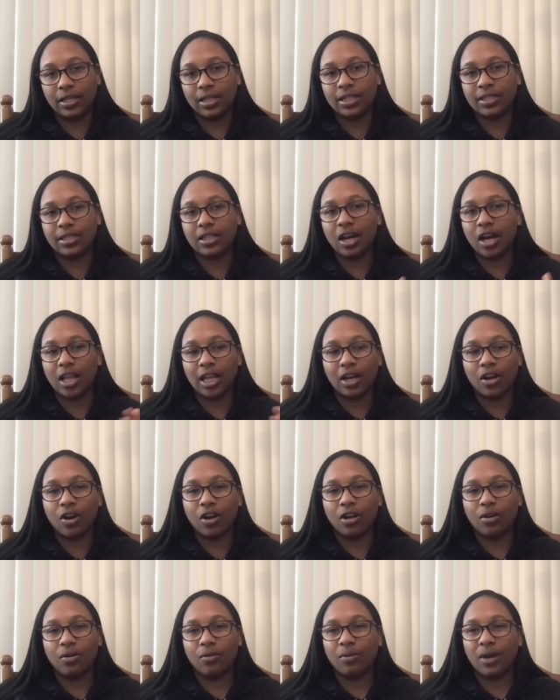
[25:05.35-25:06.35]
It's not like on
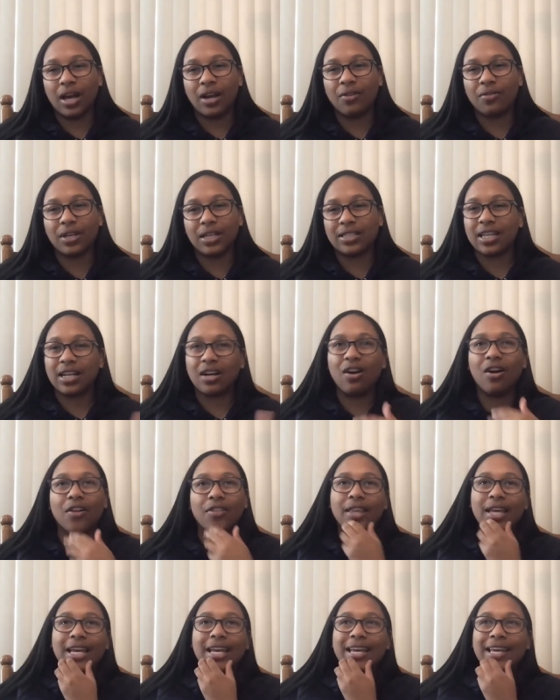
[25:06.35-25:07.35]
a. I don't think it's like on
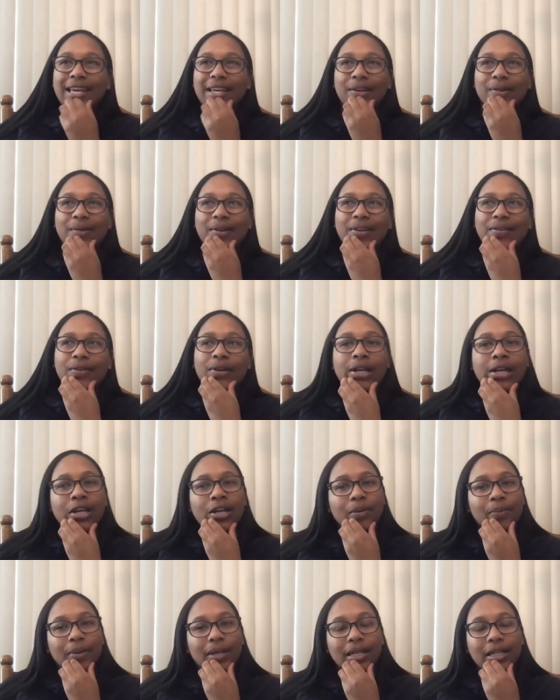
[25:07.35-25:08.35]
the end or whatever. It
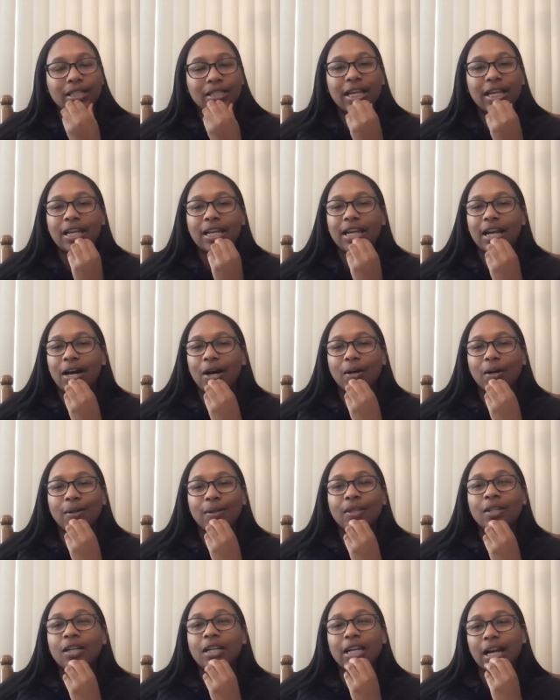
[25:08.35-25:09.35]
could be. Check it out.
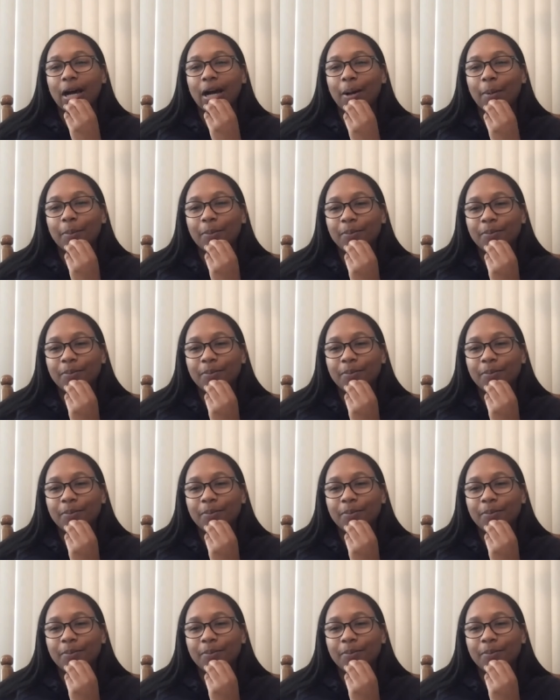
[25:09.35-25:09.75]
Look it up.